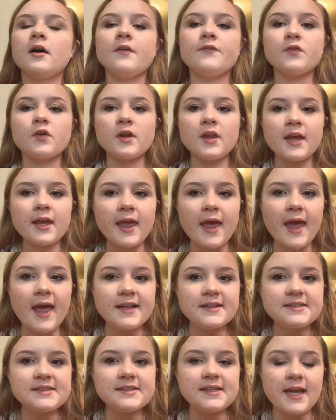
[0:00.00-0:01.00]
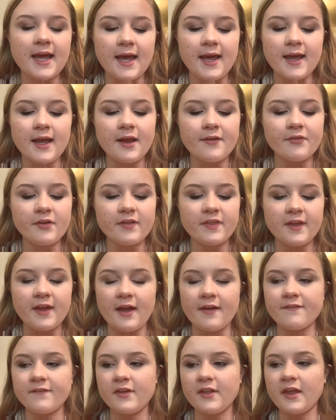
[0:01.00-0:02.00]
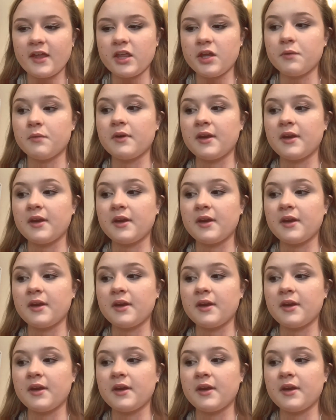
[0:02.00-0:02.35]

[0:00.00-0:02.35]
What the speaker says: for like NCA and everything, I feel like you